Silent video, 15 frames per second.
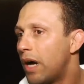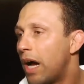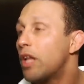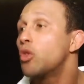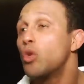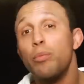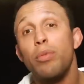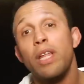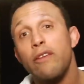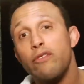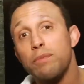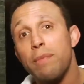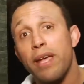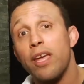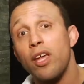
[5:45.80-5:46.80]
I do believe
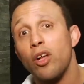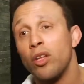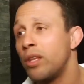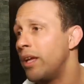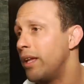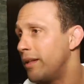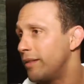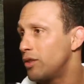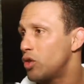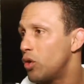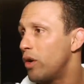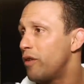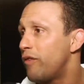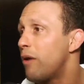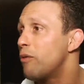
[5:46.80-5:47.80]
is my guillotine.
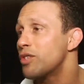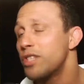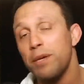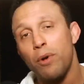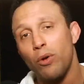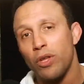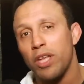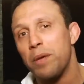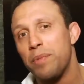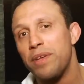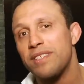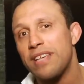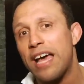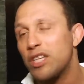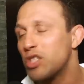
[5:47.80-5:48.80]
So if I was him, I would keep
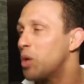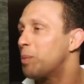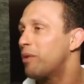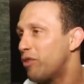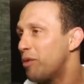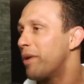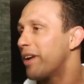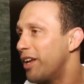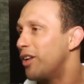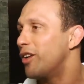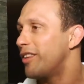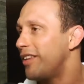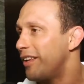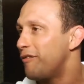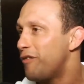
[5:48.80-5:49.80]
his eyes open for my
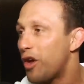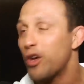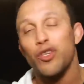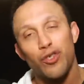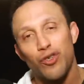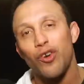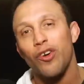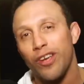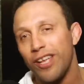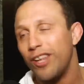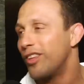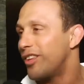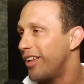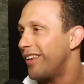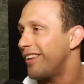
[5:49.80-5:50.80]
guillotine. Very strong
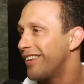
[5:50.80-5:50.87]
guillotine.